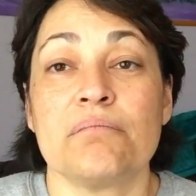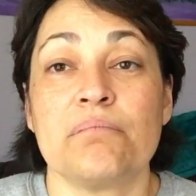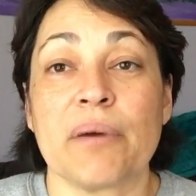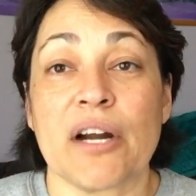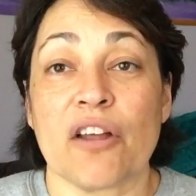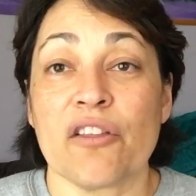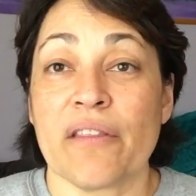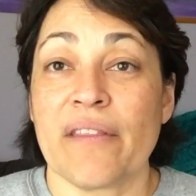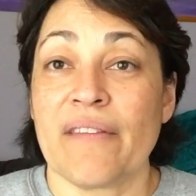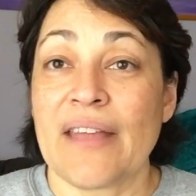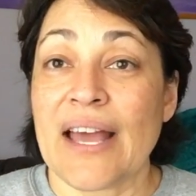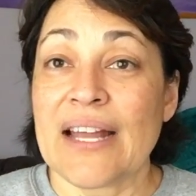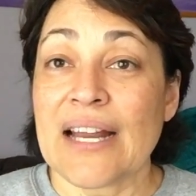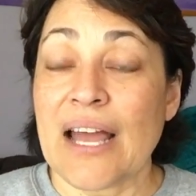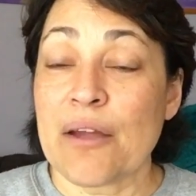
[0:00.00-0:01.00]
But other than
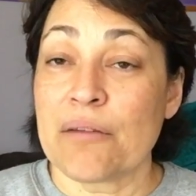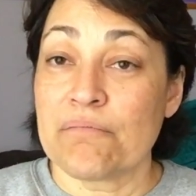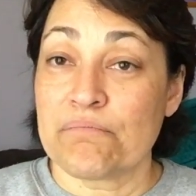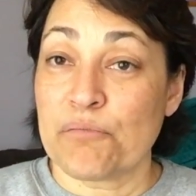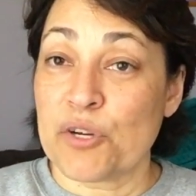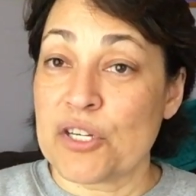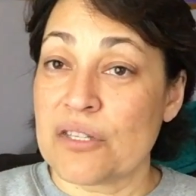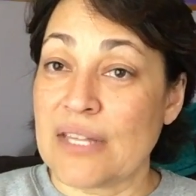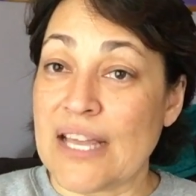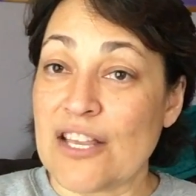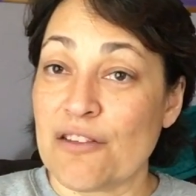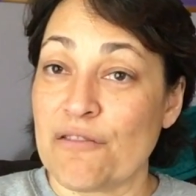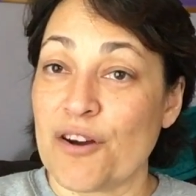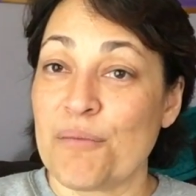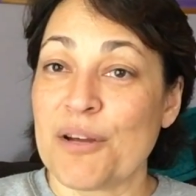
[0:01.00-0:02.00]
that, I thank
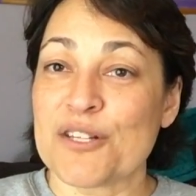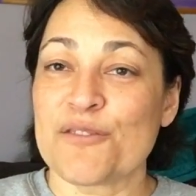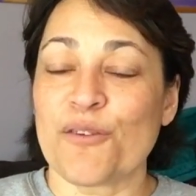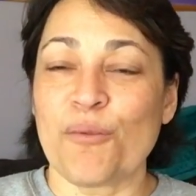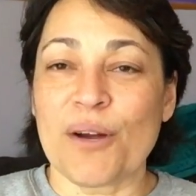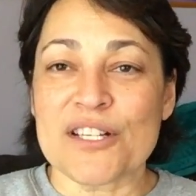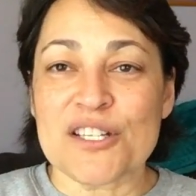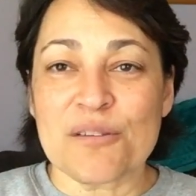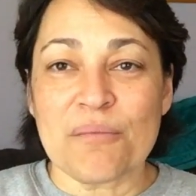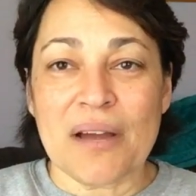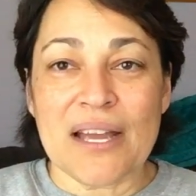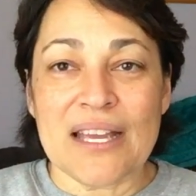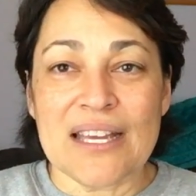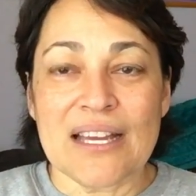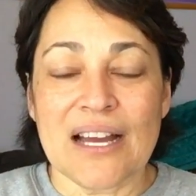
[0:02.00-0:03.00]
you very much for watching
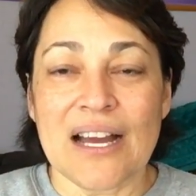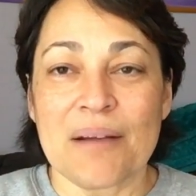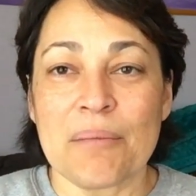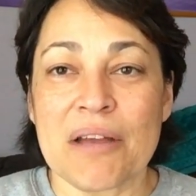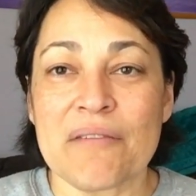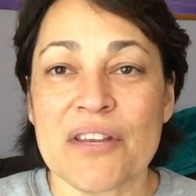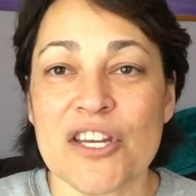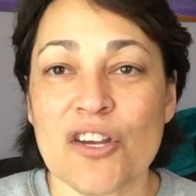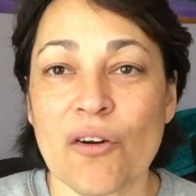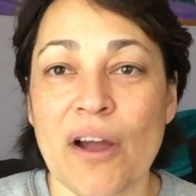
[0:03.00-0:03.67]
my video.